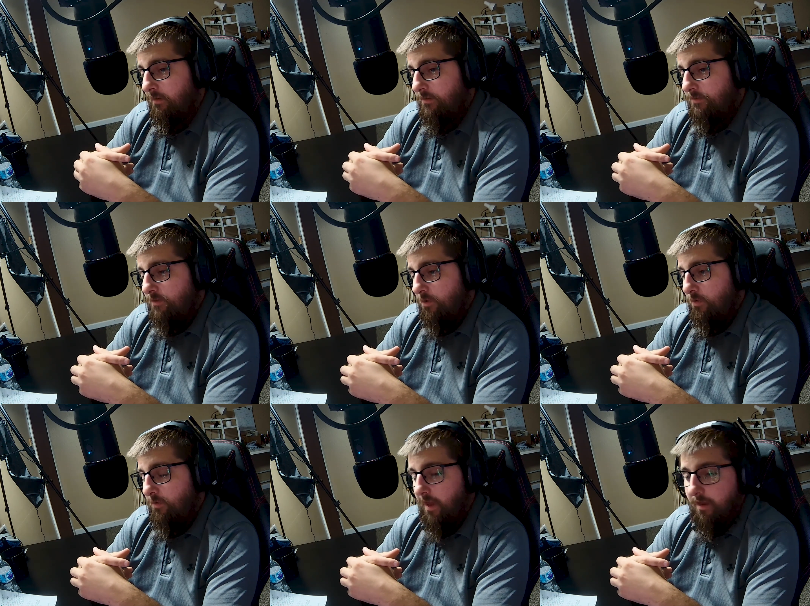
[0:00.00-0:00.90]

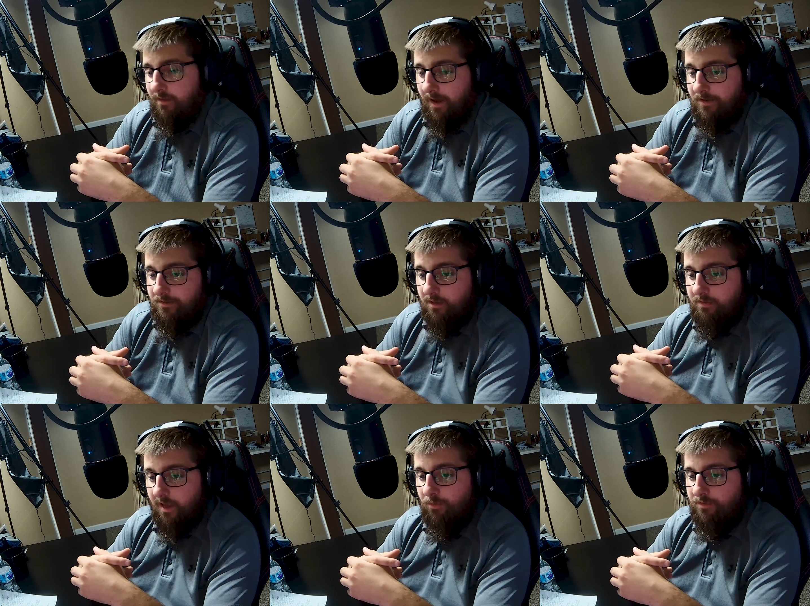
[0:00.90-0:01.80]
So, yeah, I just thought
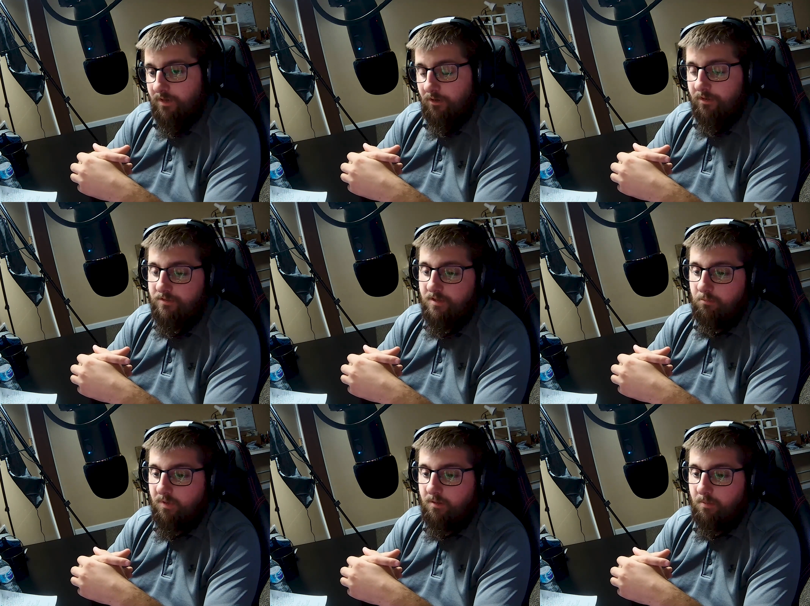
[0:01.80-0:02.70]
that was an interesting
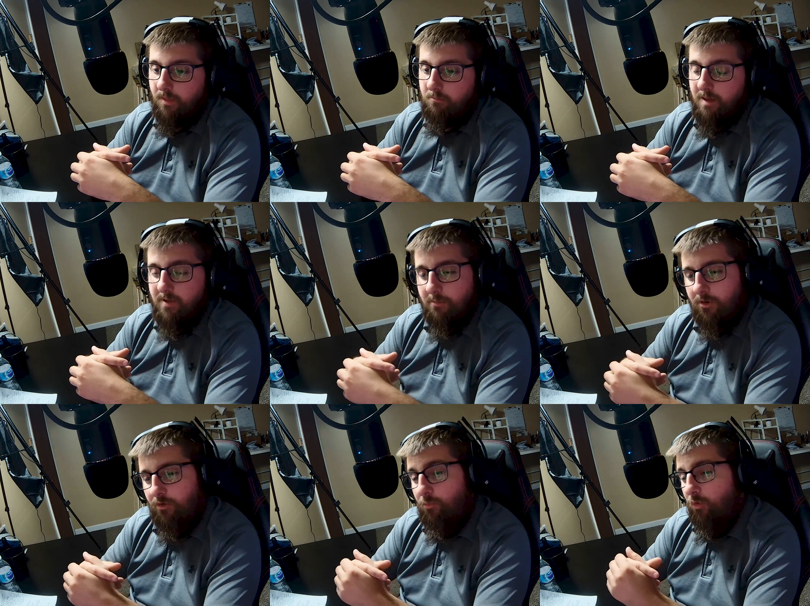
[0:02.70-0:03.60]
bit. Maybe I'm
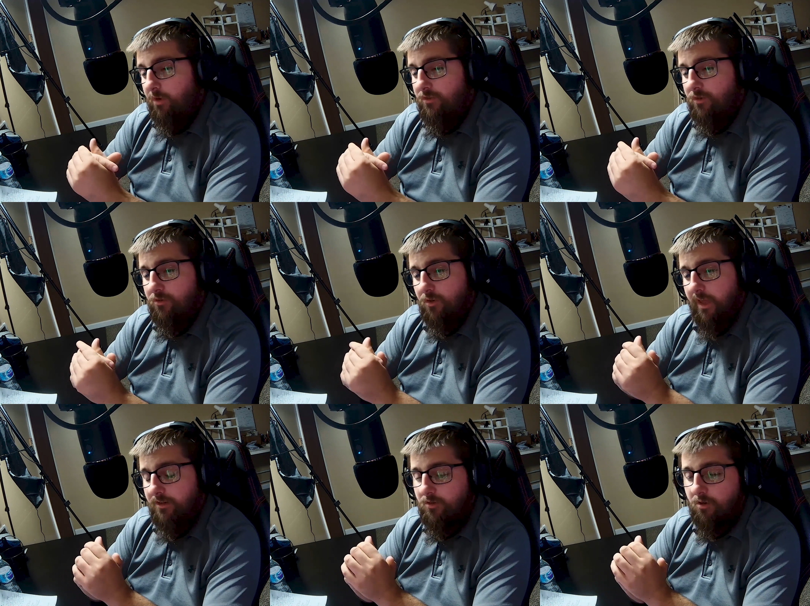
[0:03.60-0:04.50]
going to do more research on
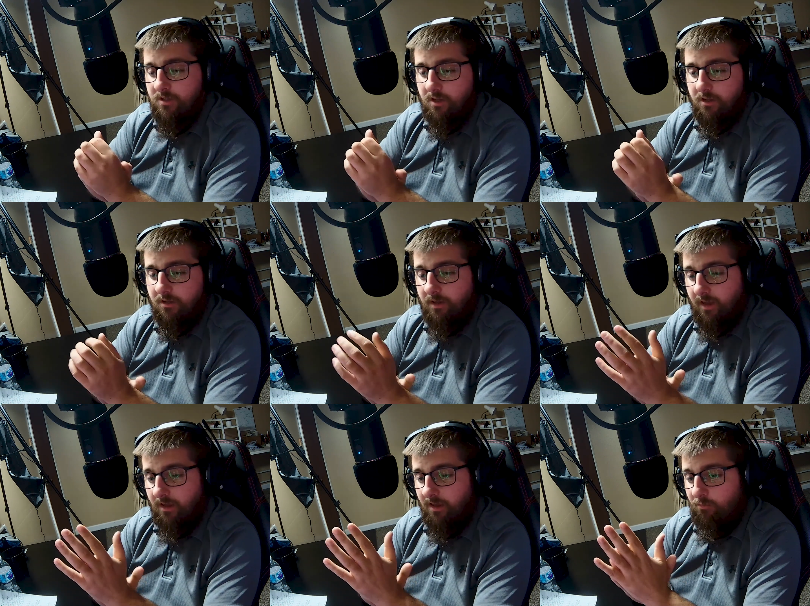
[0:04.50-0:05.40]
Antarctica,
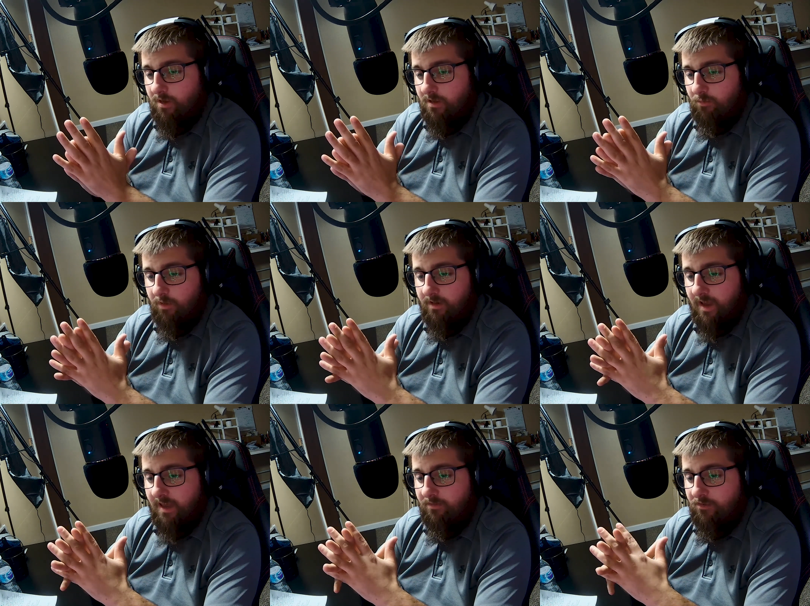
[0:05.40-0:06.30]
and we can really
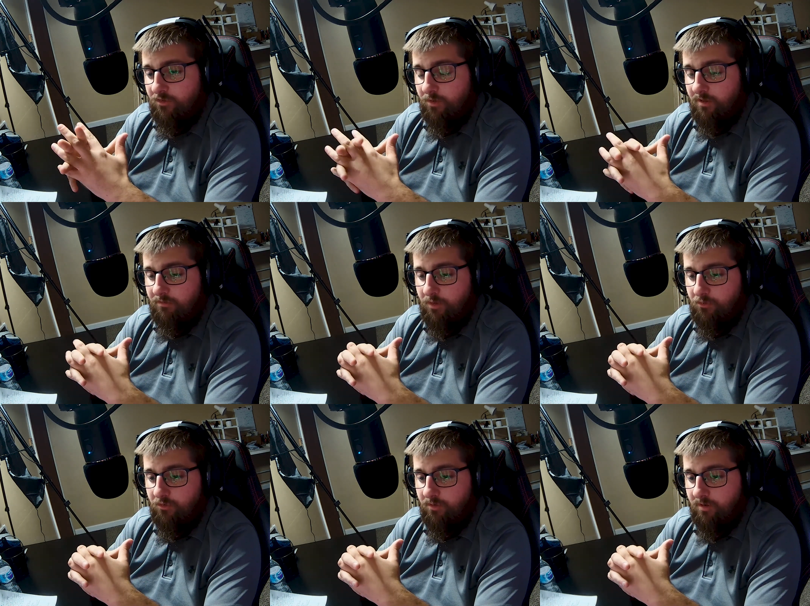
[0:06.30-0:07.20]
dive into it in the
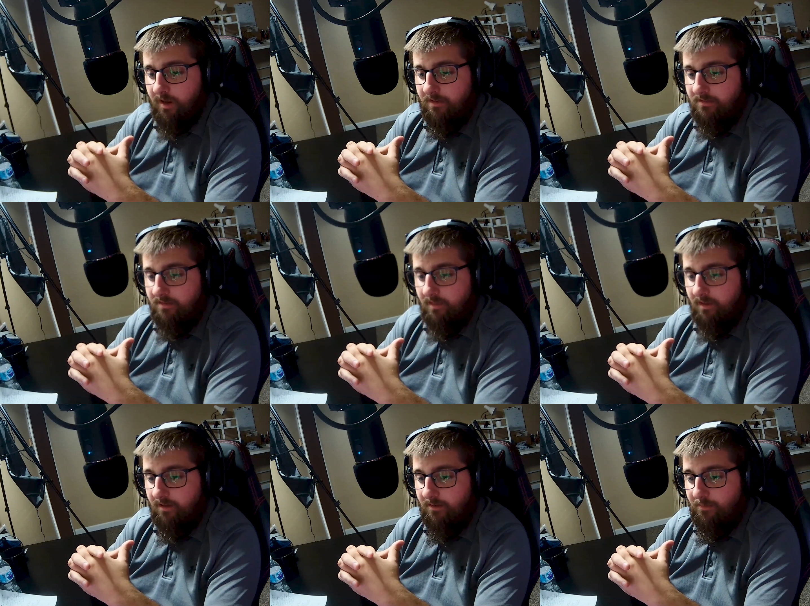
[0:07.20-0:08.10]
future and kind of see,
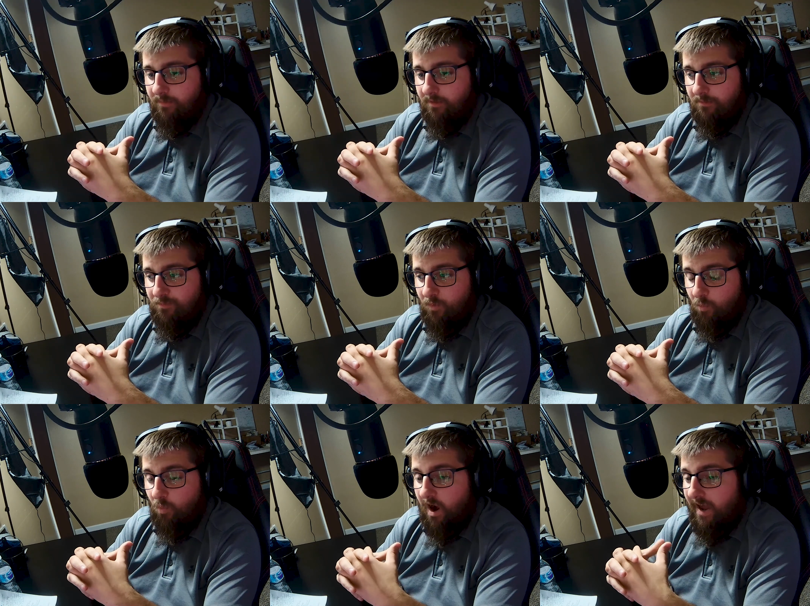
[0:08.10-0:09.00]

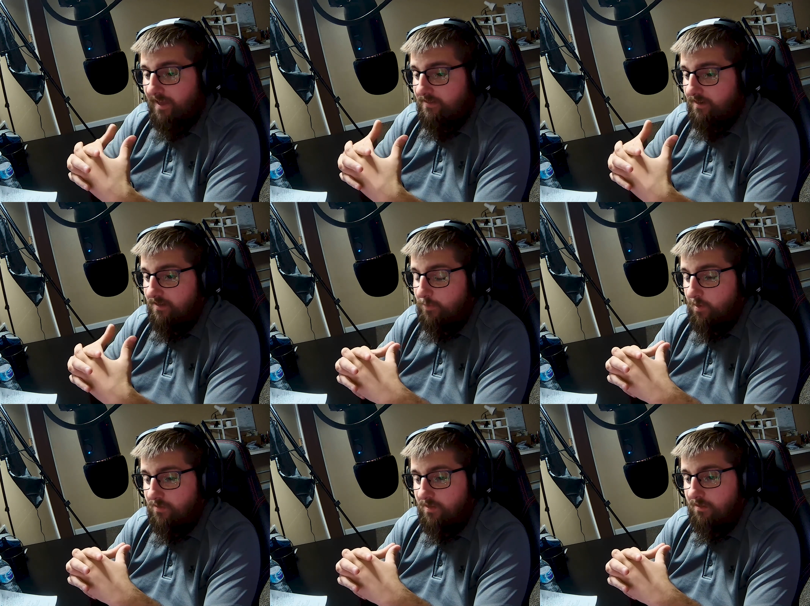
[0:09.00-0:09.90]
why it's a
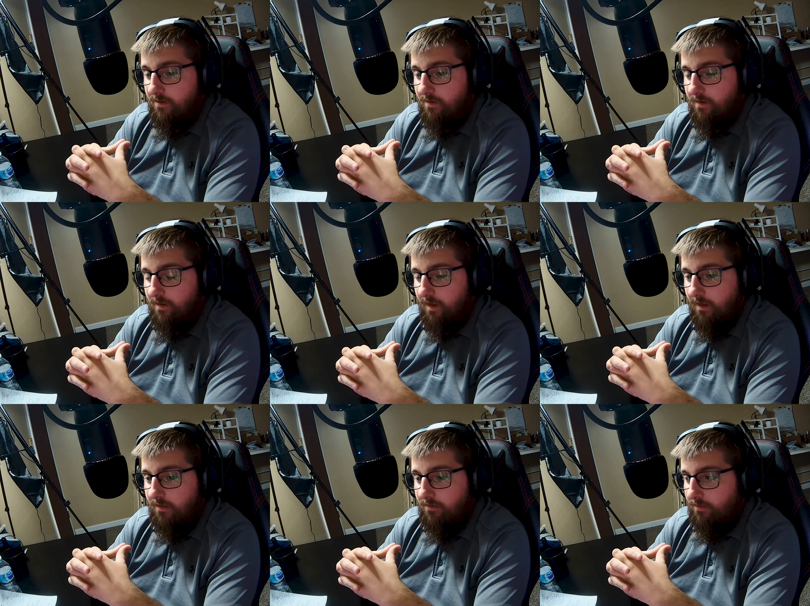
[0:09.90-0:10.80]
conspiracy theory
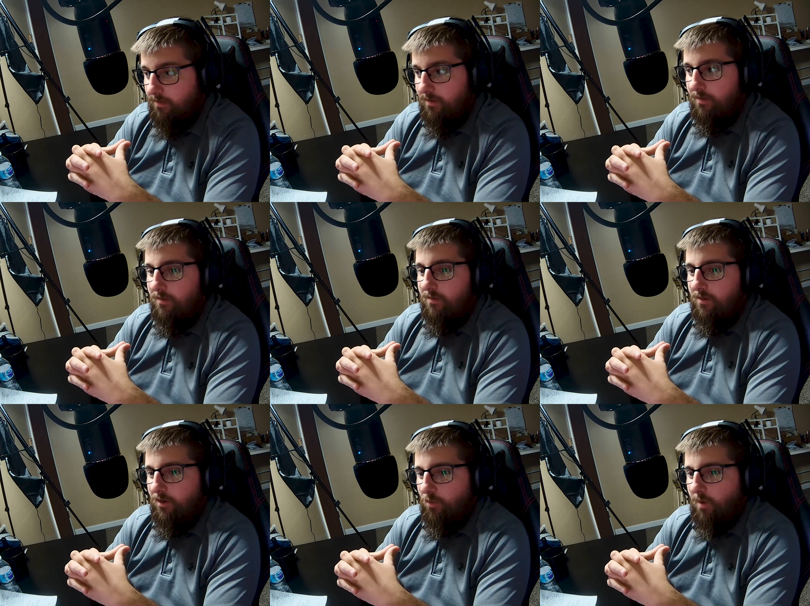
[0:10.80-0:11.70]
and
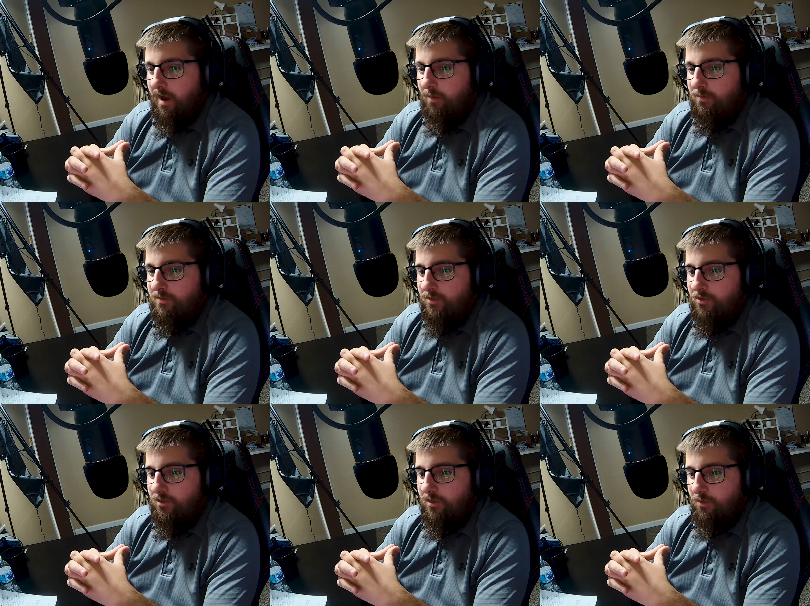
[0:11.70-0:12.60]
why it was such a
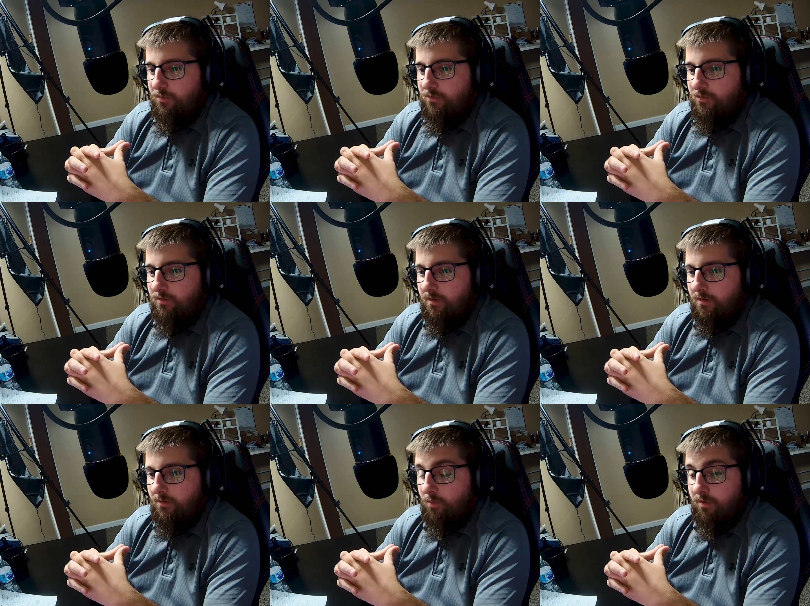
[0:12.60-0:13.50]
huge
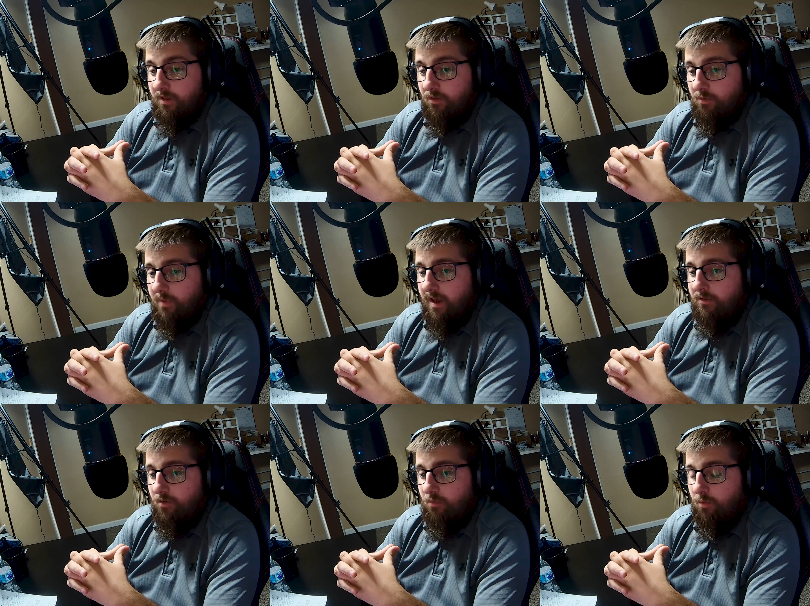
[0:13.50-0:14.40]
ordeal back
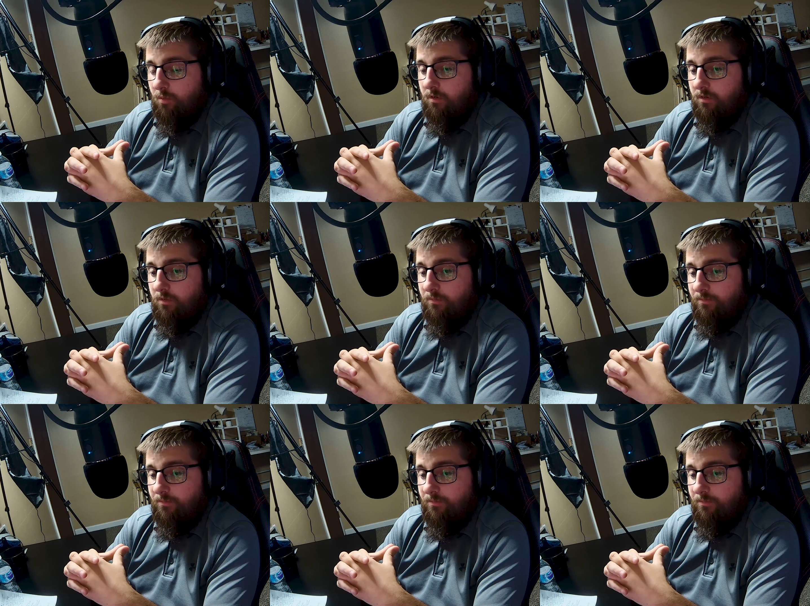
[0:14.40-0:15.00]
during World War II.